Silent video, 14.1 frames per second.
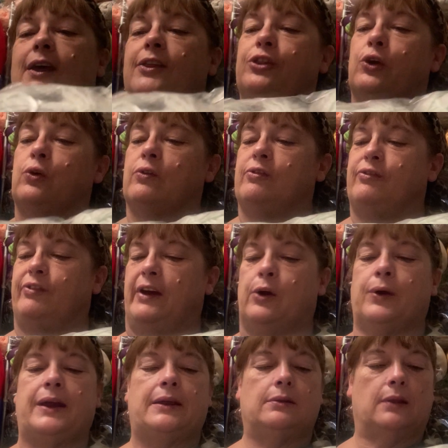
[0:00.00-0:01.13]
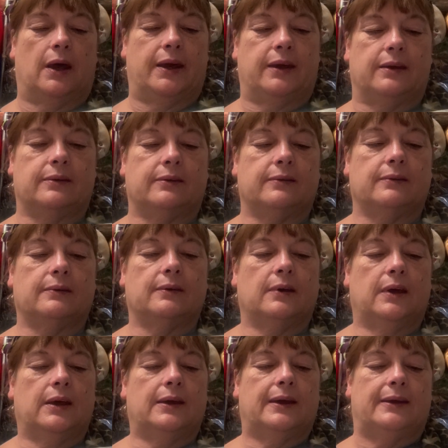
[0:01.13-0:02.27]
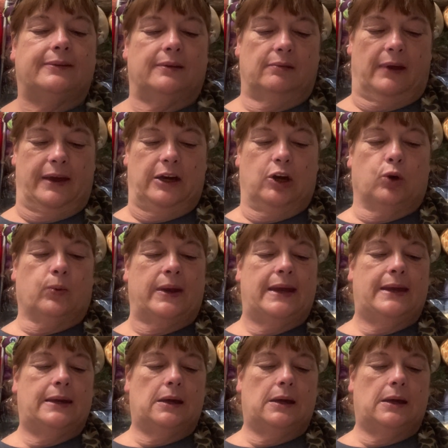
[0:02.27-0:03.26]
They're very light. It's a light green,